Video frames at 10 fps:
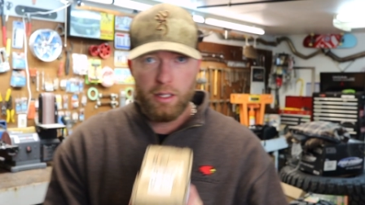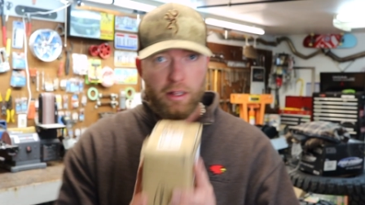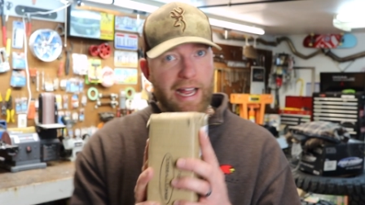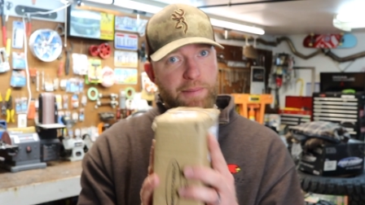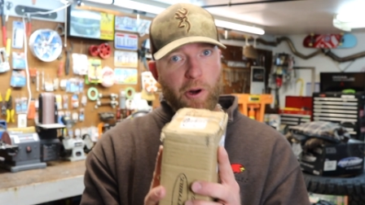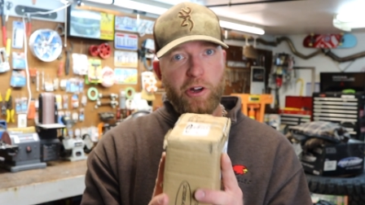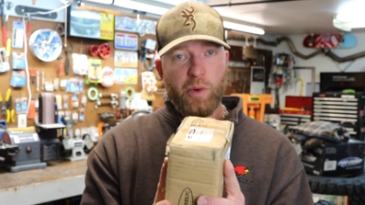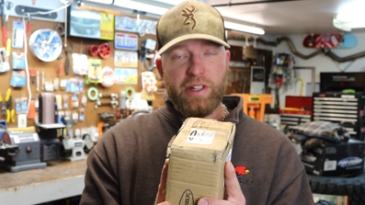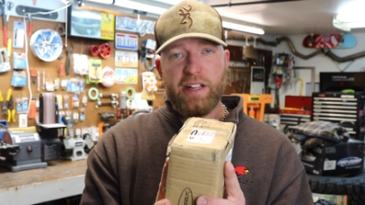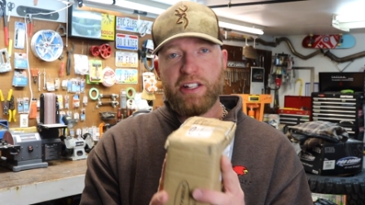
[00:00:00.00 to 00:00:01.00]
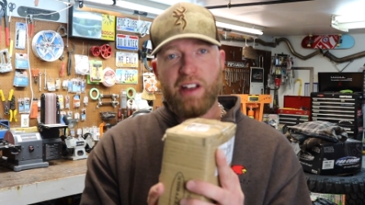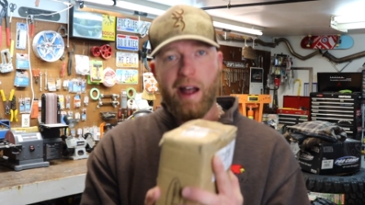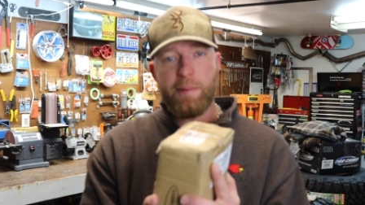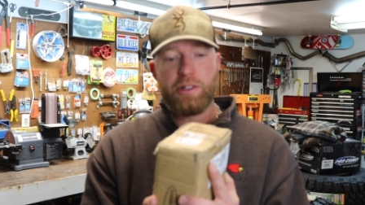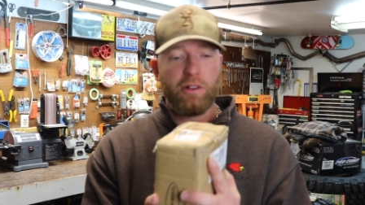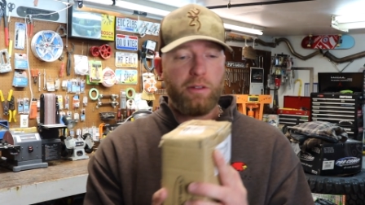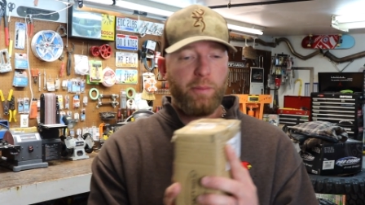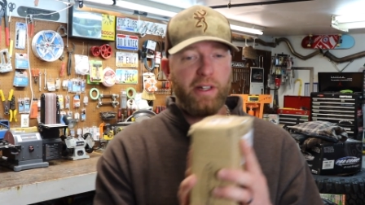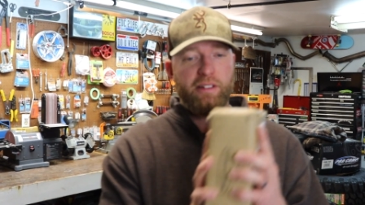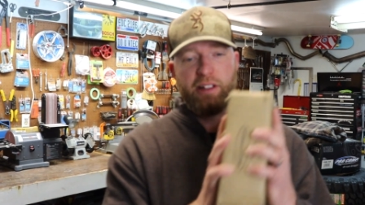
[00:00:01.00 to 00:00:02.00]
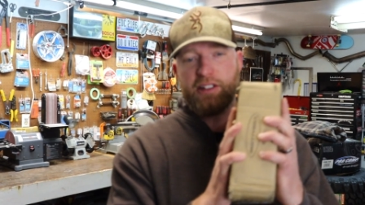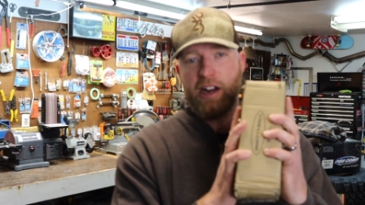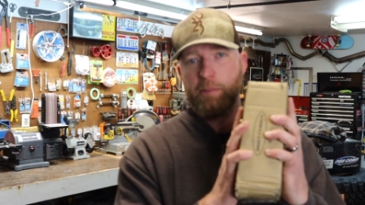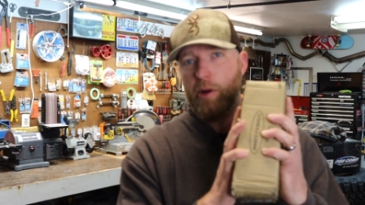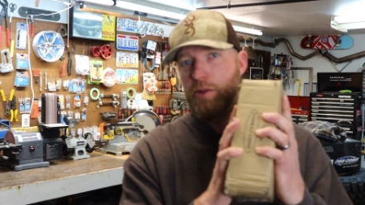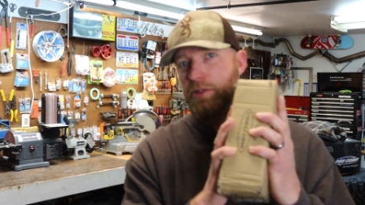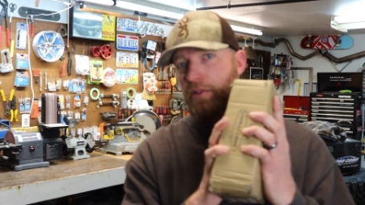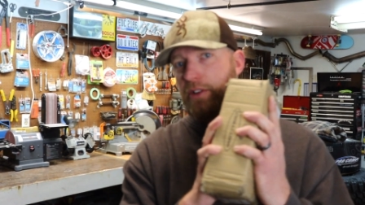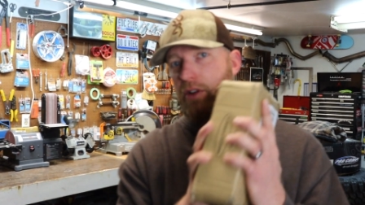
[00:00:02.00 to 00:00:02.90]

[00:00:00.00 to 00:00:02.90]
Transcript: Last part you'll need that's optional, but it's kind of poser if you